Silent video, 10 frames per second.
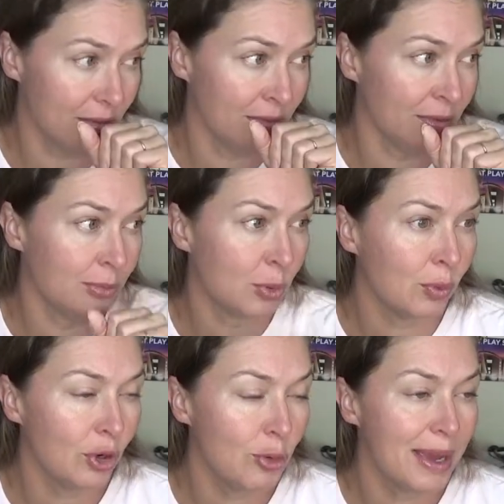the
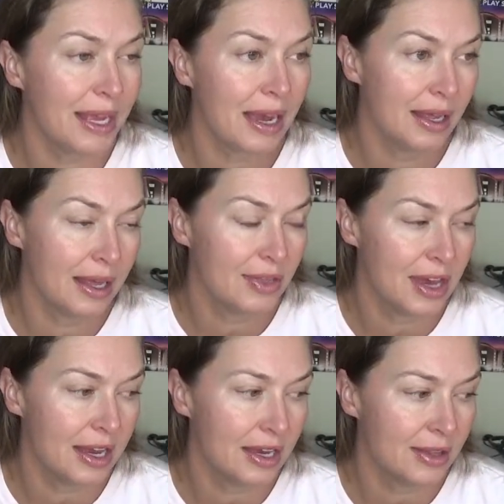room at uh,
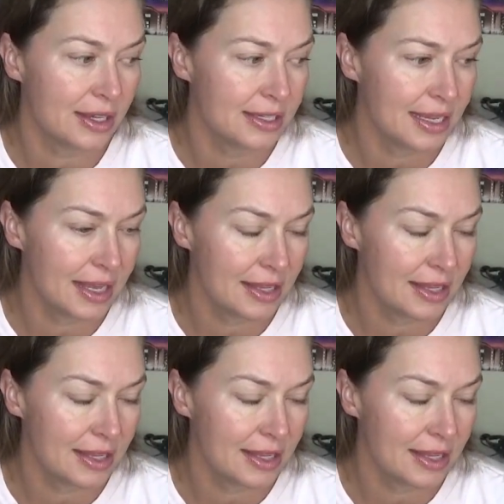the the,